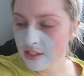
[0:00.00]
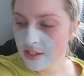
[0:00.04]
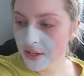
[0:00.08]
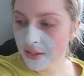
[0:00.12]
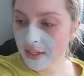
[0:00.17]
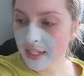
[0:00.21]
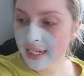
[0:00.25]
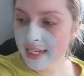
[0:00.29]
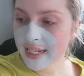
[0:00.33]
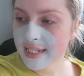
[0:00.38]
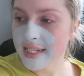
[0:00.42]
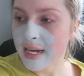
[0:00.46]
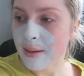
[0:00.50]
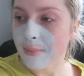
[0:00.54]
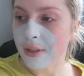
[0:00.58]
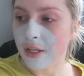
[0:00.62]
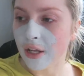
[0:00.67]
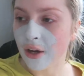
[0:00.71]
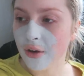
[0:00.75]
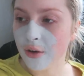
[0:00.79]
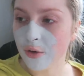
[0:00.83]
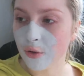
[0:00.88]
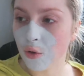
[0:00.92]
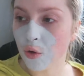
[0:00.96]
So I'll link it down
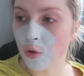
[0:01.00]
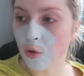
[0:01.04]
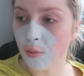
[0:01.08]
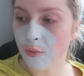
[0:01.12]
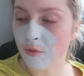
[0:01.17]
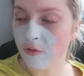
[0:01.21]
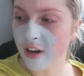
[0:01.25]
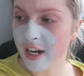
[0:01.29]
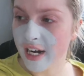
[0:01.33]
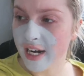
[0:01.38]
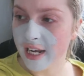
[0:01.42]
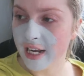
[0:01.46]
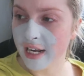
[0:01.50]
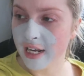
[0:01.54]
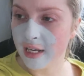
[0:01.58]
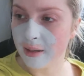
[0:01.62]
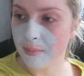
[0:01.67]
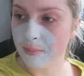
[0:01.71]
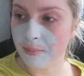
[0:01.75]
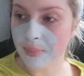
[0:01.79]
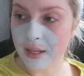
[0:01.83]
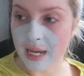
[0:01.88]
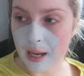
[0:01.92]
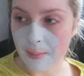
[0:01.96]
below. It'll already
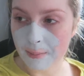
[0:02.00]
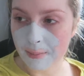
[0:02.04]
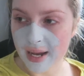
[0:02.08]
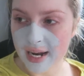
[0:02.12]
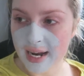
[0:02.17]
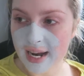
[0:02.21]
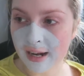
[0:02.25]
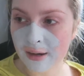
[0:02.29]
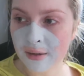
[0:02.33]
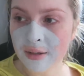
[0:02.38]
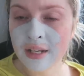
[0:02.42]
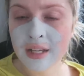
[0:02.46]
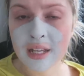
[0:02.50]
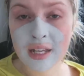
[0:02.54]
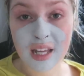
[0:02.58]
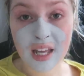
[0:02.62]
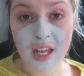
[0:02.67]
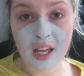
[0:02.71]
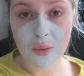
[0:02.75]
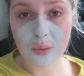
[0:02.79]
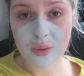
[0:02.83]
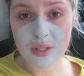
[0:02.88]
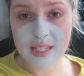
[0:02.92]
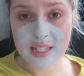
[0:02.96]
be up by now.
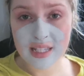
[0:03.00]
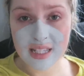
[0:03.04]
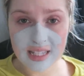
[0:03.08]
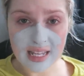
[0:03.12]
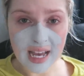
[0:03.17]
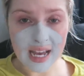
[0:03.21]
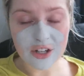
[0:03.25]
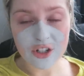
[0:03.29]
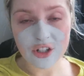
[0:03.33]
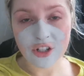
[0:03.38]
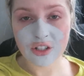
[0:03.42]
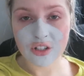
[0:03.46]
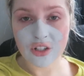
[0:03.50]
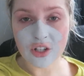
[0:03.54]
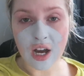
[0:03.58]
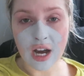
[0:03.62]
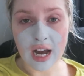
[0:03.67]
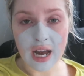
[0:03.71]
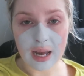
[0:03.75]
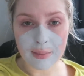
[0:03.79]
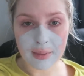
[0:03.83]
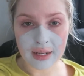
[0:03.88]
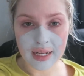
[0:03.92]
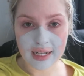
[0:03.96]
It was such good
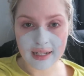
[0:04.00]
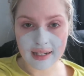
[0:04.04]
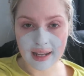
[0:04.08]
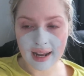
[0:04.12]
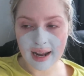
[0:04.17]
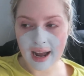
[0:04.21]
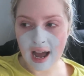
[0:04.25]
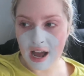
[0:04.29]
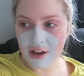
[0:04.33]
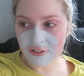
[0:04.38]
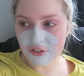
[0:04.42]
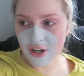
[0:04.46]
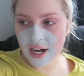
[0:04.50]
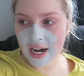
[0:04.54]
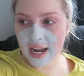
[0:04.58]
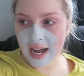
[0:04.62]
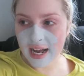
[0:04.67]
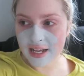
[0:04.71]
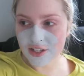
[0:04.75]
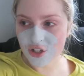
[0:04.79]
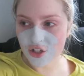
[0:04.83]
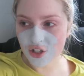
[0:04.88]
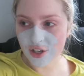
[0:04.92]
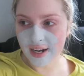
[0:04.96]
timing. Like after I
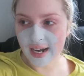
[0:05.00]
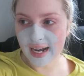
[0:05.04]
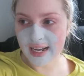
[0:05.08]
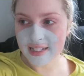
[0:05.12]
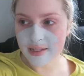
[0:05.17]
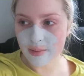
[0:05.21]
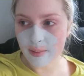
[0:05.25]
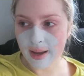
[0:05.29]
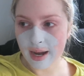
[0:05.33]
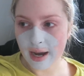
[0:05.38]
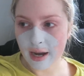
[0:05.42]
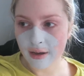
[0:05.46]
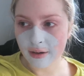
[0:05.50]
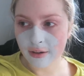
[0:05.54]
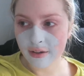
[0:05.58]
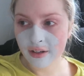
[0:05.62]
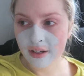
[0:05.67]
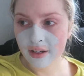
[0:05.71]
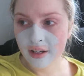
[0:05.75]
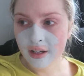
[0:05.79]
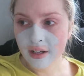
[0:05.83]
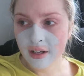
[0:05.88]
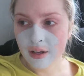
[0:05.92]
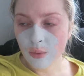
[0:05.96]
asked you guys about
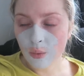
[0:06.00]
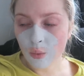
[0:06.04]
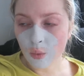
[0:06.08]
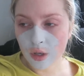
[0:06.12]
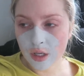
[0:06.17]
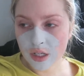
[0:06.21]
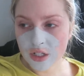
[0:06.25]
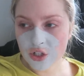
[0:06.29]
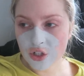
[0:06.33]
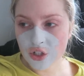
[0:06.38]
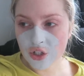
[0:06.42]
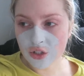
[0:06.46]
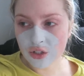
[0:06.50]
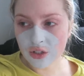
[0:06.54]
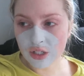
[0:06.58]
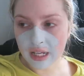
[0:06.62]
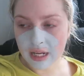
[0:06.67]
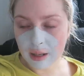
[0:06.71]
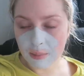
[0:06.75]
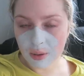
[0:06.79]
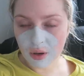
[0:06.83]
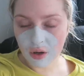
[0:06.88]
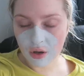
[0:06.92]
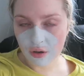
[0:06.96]
wanting to do
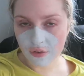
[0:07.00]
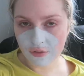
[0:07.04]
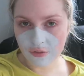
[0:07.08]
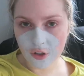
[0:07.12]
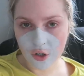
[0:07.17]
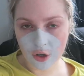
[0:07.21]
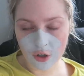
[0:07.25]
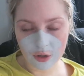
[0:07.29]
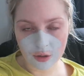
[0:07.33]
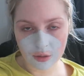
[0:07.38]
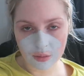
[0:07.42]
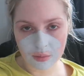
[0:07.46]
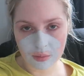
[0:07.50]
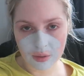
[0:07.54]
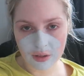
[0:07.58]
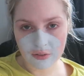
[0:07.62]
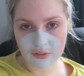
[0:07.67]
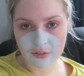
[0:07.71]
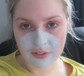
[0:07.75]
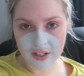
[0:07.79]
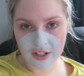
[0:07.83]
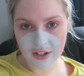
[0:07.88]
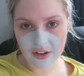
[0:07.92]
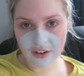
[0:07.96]
like a perfume
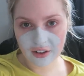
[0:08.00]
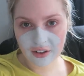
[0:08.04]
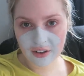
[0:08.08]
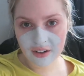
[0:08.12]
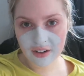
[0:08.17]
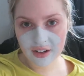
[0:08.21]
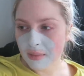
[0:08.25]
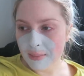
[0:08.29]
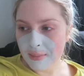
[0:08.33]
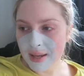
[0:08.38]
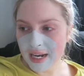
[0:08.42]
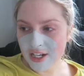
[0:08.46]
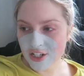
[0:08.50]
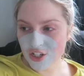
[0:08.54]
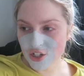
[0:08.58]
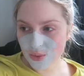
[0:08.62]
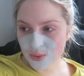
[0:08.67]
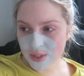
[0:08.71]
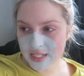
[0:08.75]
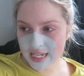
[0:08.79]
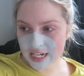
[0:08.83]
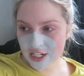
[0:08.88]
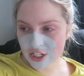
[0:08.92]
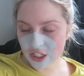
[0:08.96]
video, my manager
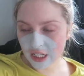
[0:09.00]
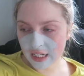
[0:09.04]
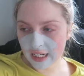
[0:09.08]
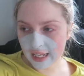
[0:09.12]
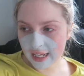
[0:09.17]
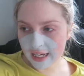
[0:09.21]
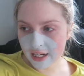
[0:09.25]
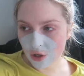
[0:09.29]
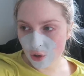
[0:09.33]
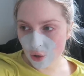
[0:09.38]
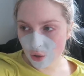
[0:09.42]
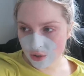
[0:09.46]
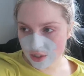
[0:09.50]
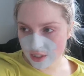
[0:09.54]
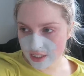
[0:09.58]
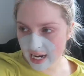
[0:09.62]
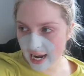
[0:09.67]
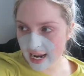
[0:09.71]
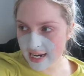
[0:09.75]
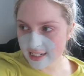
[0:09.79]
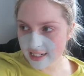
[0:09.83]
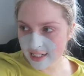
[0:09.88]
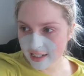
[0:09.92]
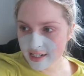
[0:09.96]
was actually like
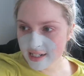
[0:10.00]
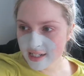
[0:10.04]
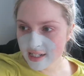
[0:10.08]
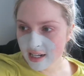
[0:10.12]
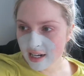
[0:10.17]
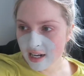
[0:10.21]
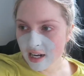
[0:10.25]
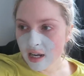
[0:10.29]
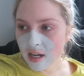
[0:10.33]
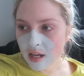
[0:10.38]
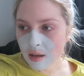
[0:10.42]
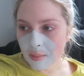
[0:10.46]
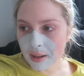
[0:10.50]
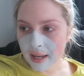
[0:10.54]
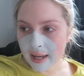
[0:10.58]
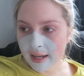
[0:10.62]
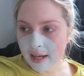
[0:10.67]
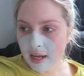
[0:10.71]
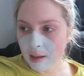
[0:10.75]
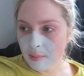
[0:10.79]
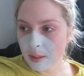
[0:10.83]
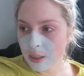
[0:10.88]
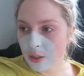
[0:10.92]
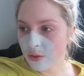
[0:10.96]
contacted by a
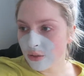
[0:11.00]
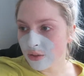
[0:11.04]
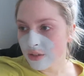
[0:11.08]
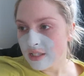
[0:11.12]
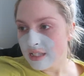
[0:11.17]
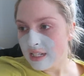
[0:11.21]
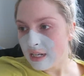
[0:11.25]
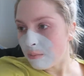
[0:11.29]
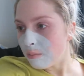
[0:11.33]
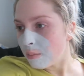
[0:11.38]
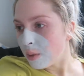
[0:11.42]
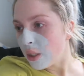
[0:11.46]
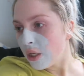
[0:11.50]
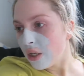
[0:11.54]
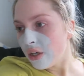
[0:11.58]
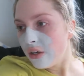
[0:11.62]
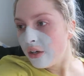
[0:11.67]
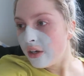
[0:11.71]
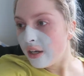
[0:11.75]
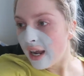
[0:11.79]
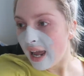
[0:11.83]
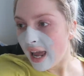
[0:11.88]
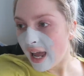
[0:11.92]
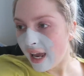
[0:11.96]
company called
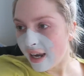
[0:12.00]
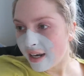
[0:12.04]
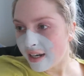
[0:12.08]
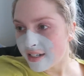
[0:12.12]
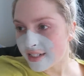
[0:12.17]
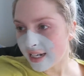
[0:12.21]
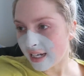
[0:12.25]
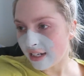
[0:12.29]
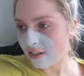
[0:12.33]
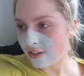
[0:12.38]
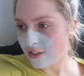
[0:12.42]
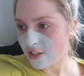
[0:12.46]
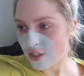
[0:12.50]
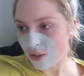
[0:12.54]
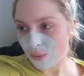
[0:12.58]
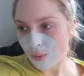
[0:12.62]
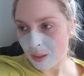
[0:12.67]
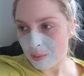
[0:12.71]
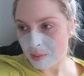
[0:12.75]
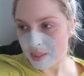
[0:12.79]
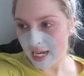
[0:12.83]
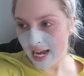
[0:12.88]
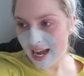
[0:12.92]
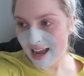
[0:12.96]
Scentbird and I looked at the
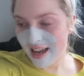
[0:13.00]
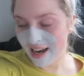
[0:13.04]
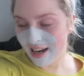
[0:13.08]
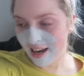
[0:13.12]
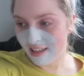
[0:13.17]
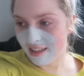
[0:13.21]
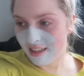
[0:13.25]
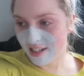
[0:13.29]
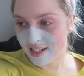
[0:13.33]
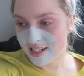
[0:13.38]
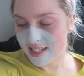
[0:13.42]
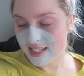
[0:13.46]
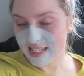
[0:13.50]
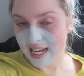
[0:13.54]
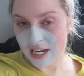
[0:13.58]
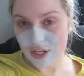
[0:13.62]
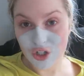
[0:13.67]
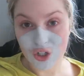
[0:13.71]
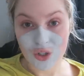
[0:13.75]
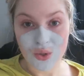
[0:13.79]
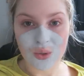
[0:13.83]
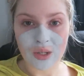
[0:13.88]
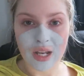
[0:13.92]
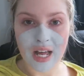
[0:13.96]
website and I think it's
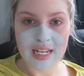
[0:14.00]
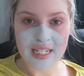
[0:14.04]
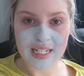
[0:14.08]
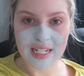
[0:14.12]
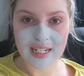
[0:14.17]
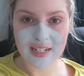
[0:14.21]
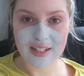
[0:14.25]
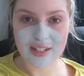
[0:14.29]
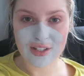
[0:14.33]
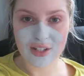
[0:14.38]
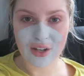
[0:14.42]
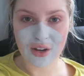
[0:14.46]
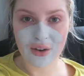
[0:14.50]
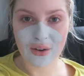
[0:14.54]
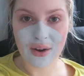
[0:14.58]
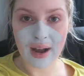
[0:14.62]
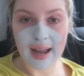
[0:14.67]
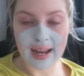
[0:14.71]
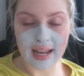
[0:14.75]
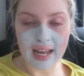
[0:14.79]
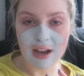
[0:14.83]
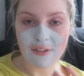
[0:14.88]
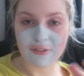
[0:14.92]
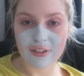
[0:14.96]
such a cool idea. So
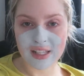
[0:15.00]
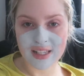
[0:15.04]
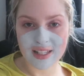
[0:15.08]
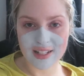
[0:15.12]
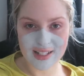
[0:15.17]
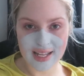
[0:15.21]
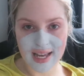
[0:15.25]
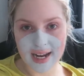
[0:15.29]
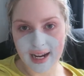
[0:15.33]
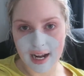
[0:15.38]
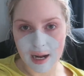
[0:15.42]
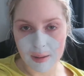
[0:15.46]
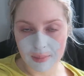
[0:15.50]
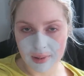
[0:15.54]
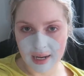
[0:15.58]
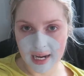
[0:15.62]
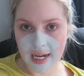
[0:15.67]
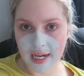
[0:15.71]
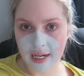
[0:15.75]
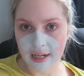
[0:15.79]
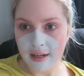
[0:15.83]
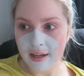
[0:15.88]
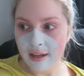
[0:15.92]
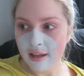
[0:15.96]
I cover this like
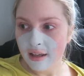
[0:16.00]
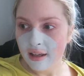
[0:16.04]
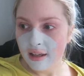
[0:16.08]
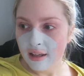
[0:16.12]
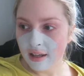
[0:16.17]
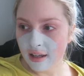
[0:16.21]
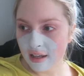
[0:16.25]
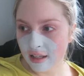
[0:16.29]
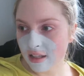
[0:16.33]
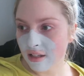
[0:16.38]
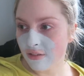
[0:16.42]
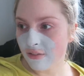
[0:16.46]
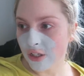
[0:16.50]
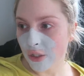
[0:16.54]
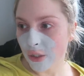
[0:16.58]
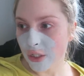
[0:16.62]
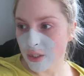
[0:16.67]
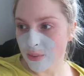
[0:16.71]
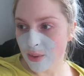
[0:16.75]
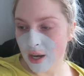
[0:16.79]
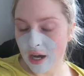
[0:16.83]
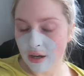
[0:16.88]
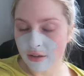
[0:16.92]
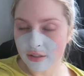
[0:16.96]
company in the video
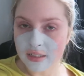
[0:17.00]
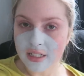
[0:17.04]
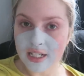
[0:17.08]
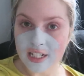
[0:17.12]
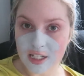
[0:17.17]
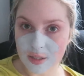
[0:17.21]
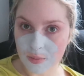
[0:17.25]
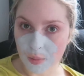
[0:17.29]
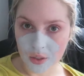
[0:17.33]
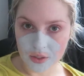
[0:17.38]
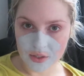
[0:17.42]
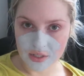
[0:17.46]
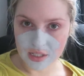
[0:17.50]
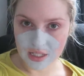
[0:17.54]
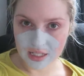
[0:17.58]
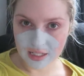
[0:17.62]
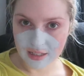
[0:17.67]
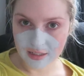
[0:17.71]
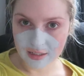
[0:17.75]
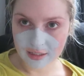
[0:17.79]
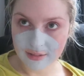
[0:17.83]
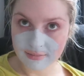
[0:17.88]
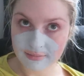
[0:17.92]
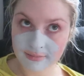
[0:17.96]
as well. It's
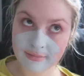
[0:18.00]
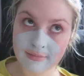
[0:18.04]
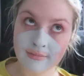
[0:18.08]
sponsored.